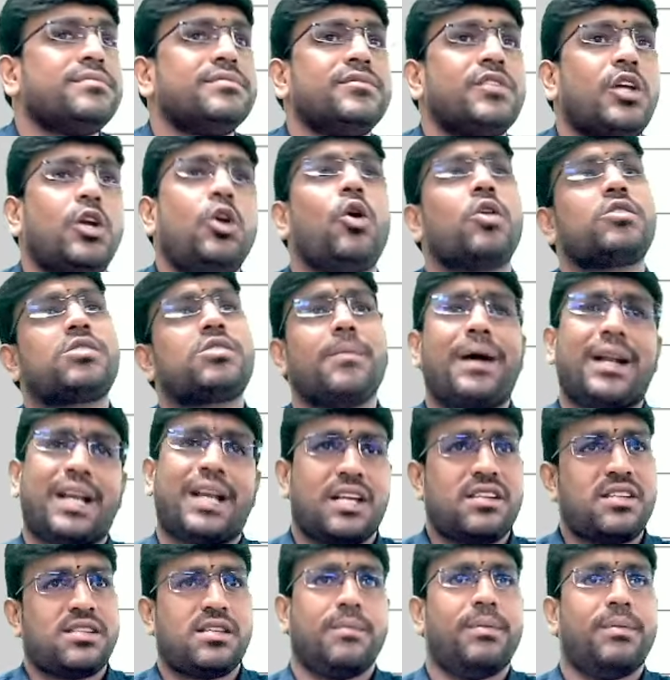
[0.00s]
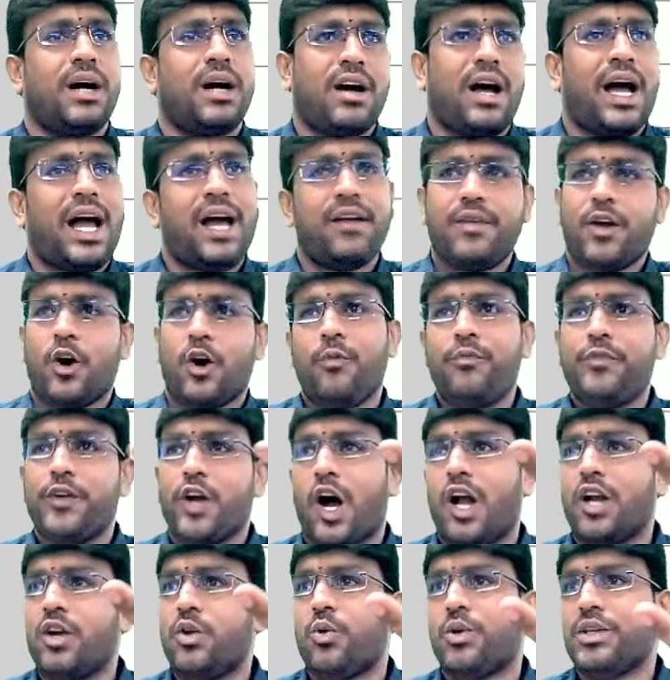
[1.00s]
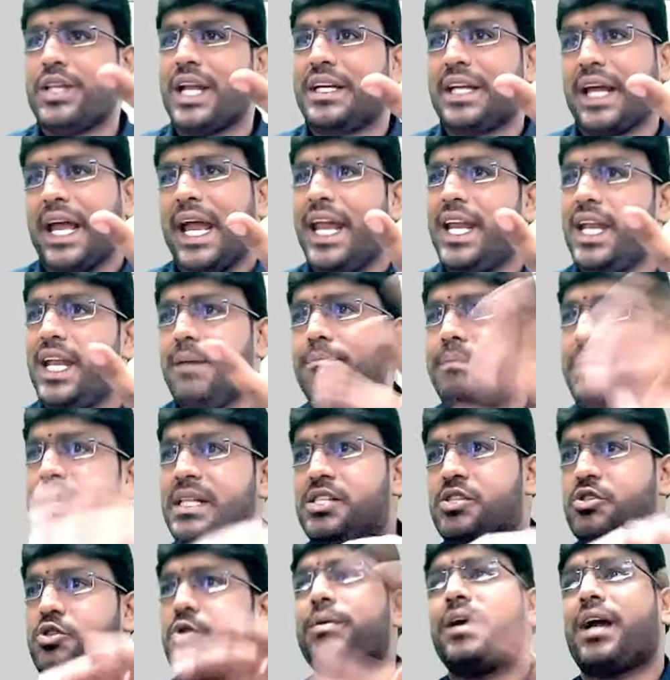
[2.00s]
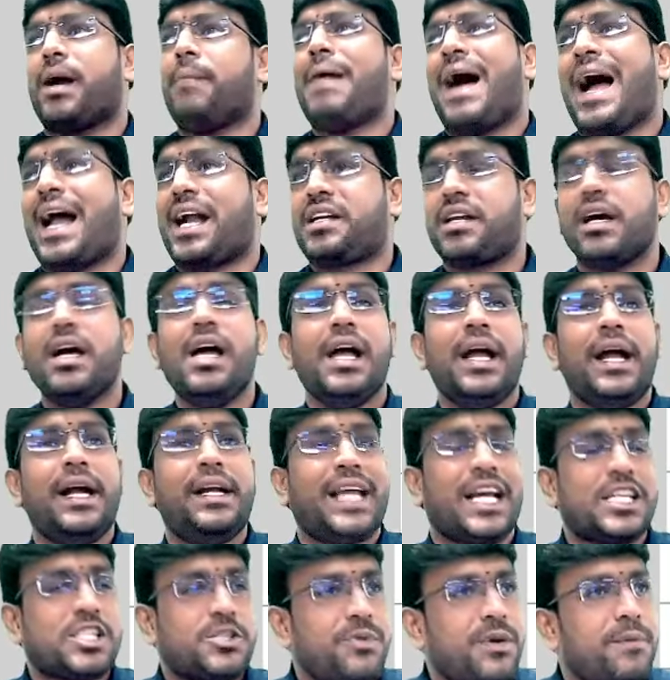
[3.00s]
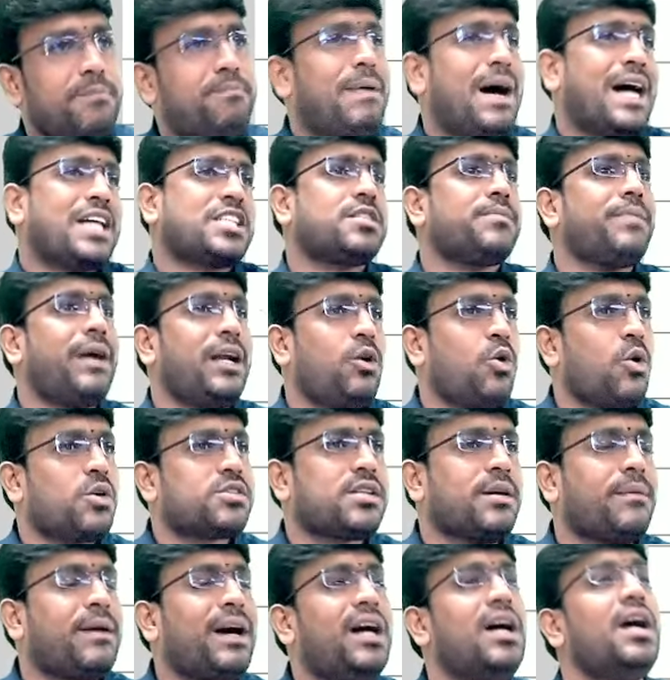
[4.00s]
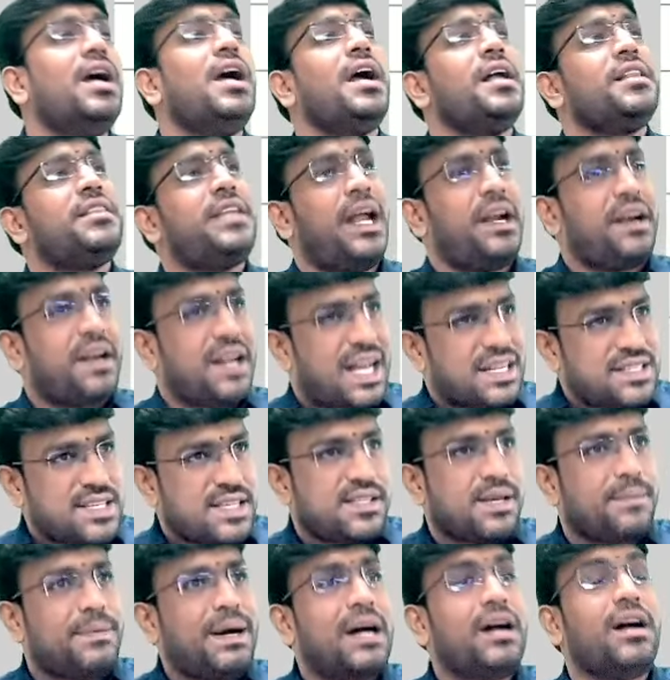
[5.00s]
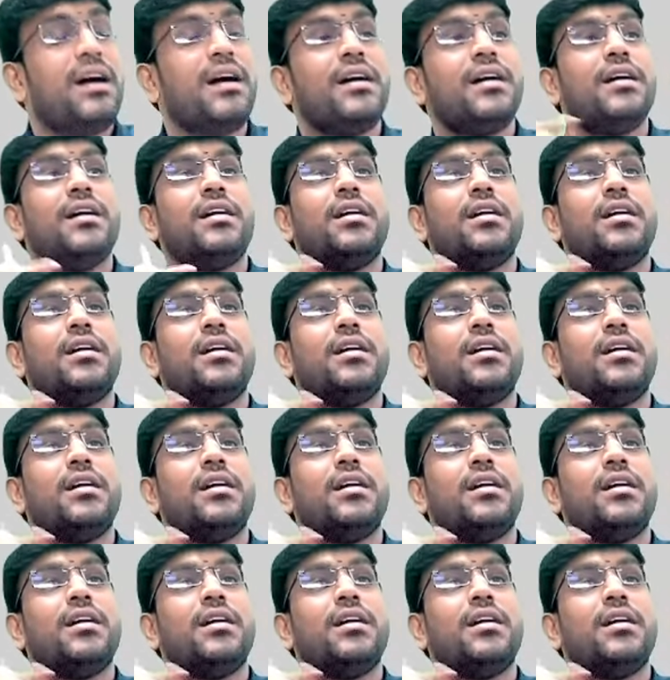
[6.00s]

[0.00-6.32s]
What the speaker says: Lok Sabha and Rajya Sabha. I hope you all know that any bills to become act, it has to be passed by Lok Sabha, then Rajya Sabha,